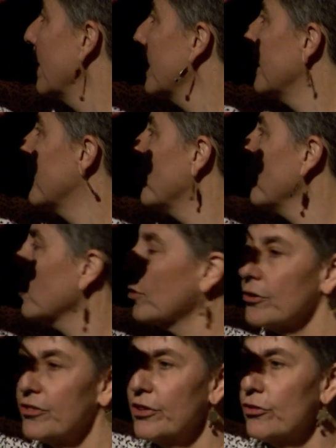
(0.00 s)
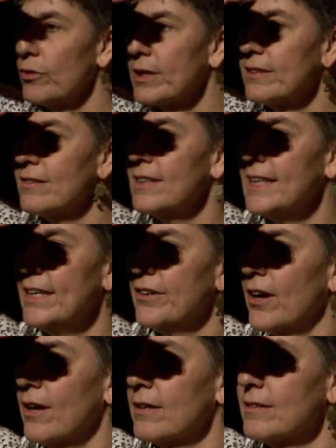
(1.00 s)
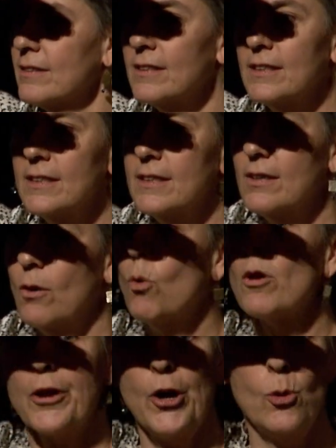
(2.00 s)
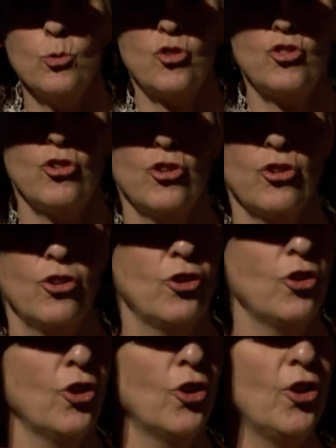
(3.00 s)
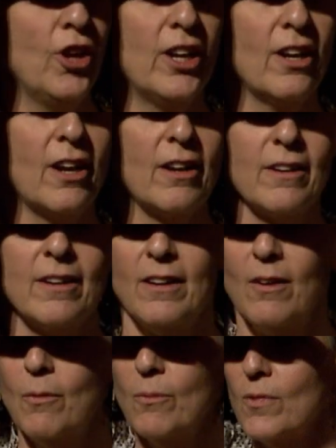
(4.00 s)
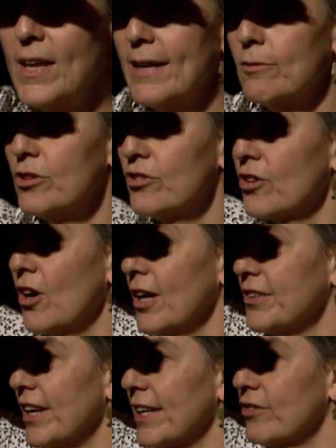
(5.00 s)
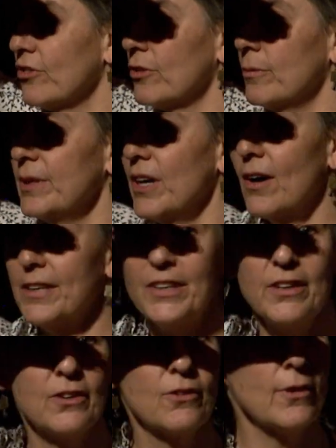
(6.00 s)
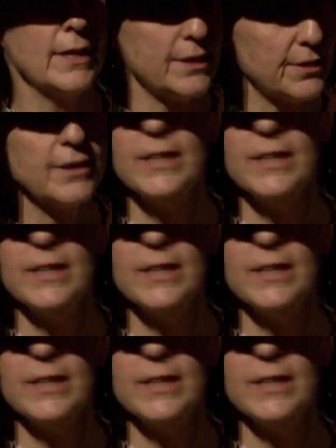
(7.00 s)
a school or district leader or a coach in a language context or beyond. Great.